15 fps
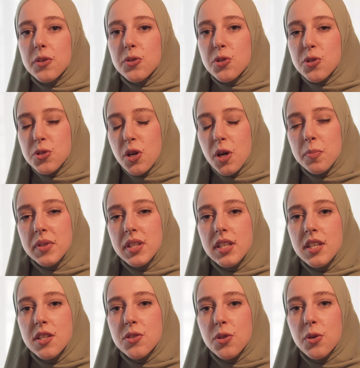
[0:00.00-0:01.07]
To stop
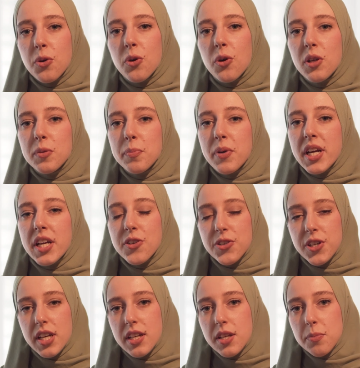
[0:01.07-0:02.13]
the so-called brain
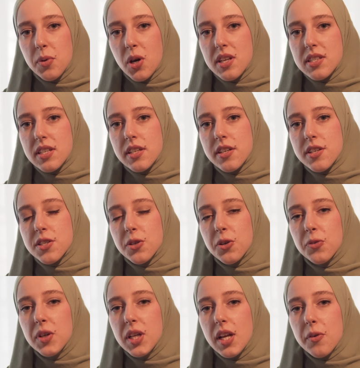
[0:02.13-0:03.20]
drain in Bosnia and
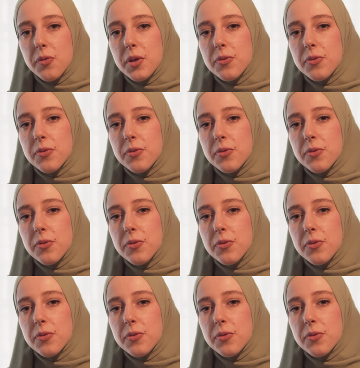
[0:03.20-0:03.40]
Herzegovina,